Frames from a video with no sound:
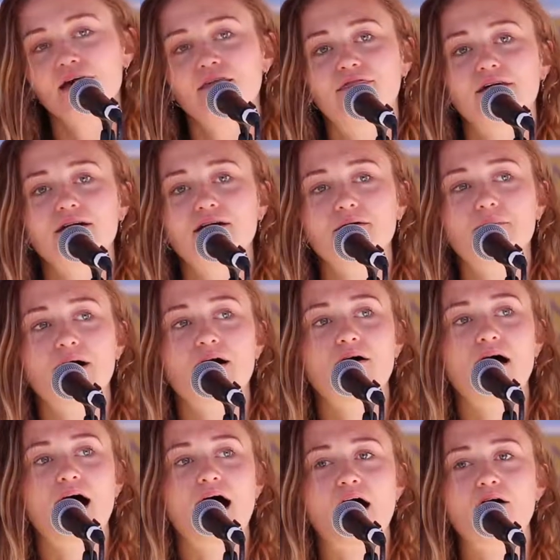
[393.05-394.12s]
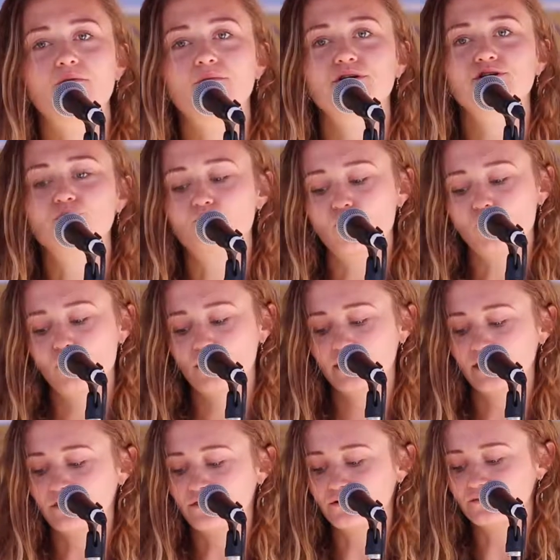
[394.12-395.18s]
Think about how much more
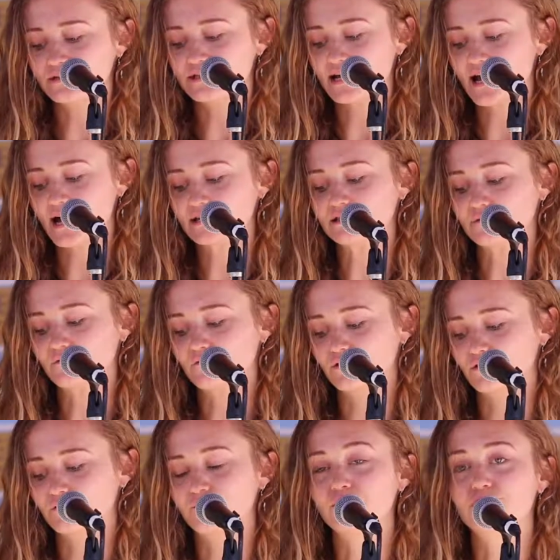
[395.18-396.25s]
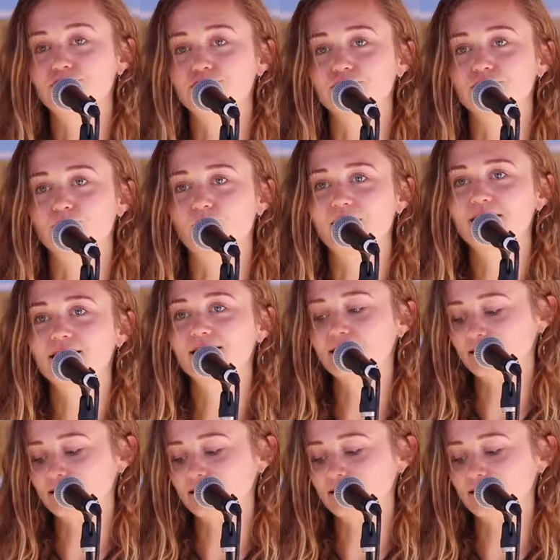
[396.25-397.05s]
enthusiasm for the future we can